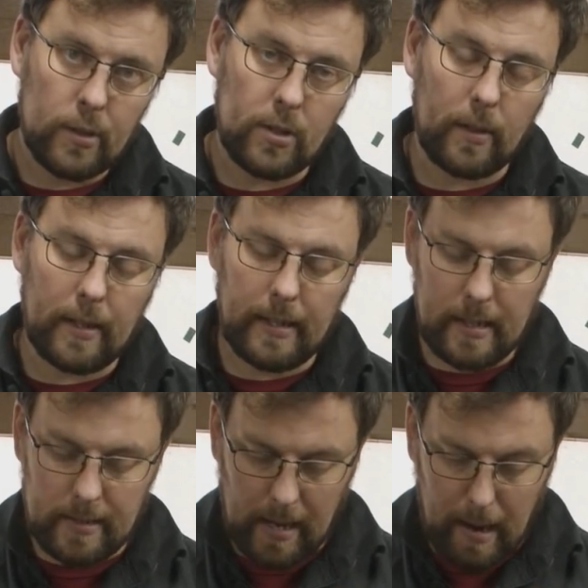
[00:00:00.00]
so that
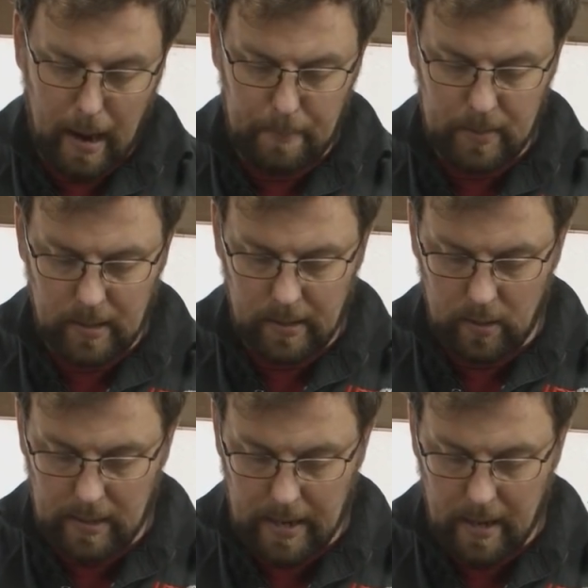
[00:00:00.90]
it is
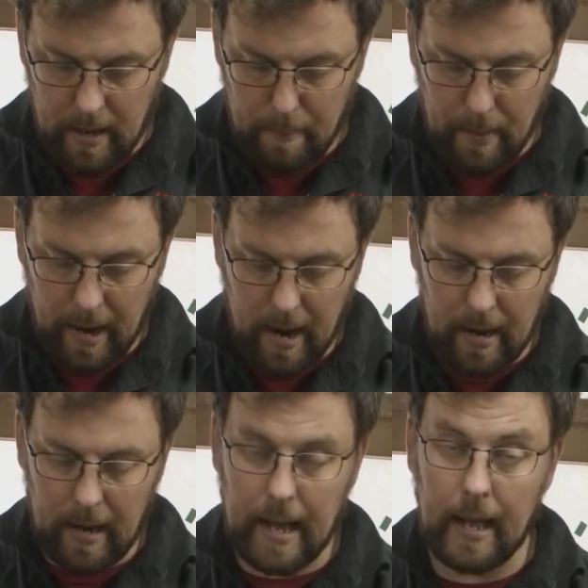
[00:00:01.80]
absolutely
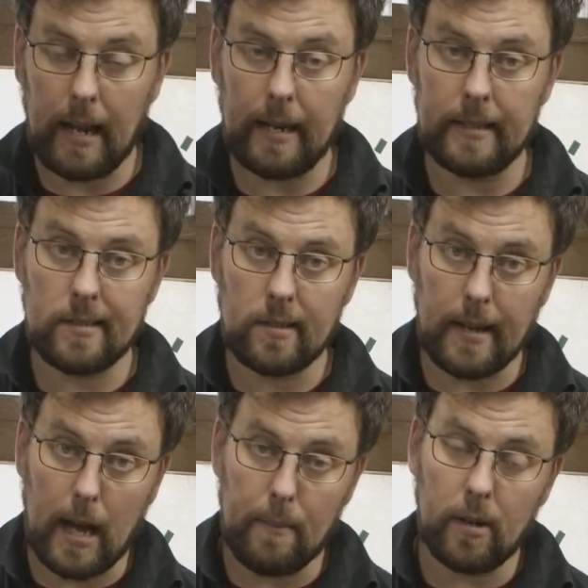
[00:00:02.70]
parallel and its
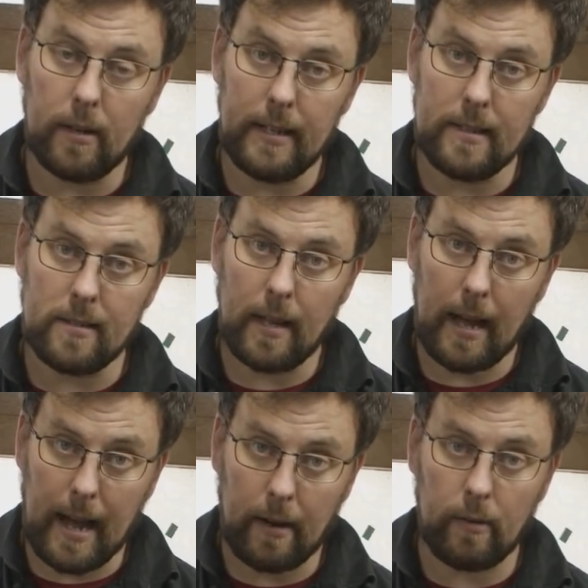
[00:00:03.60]
diameter is
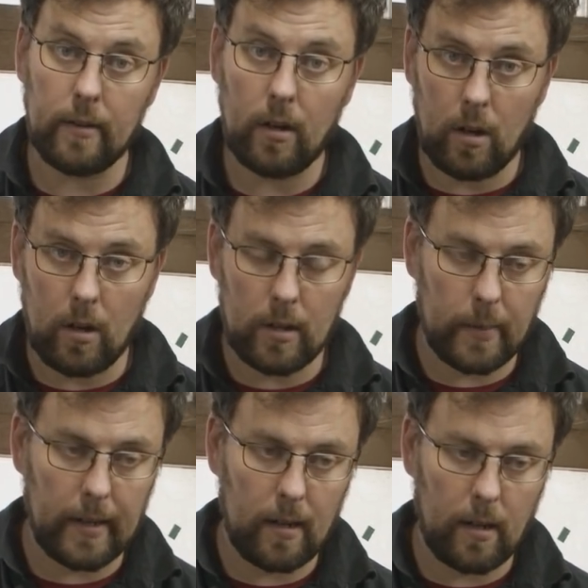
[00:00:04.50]
accurate all the
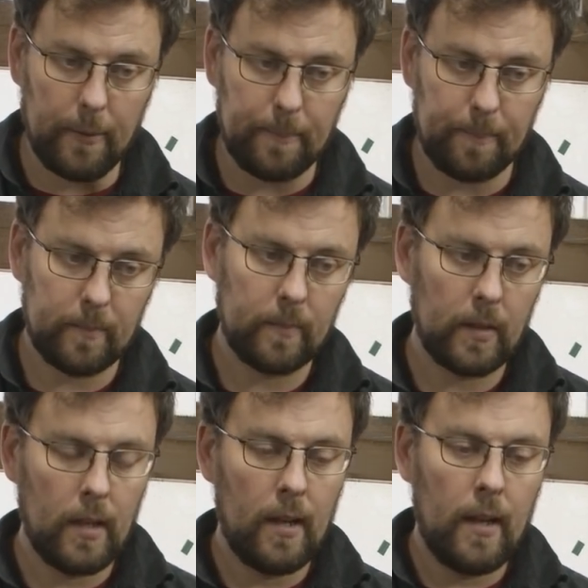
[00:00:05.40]
way along.
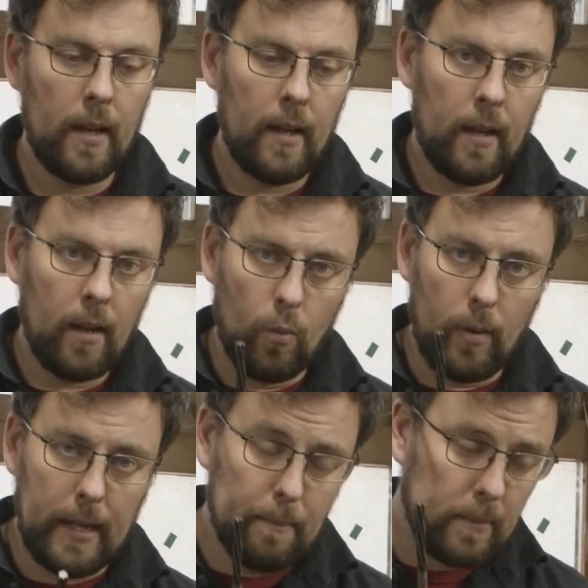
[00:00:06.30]

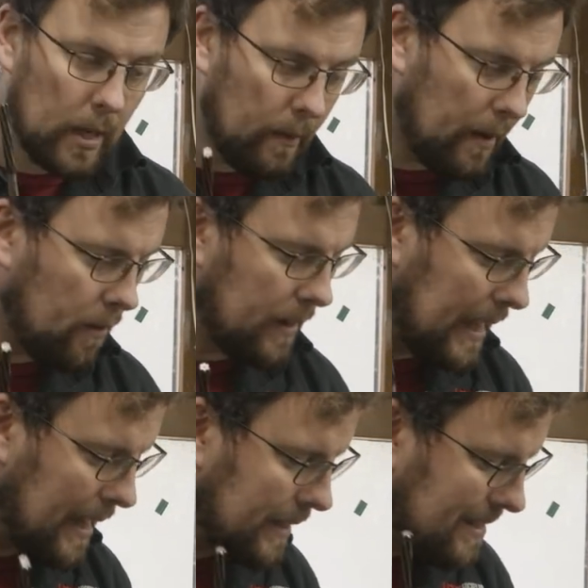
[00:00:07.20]
Reams, however,
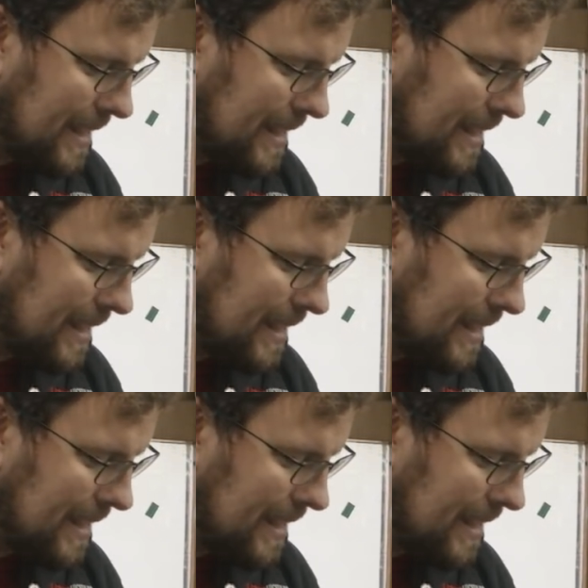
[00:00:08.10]
can't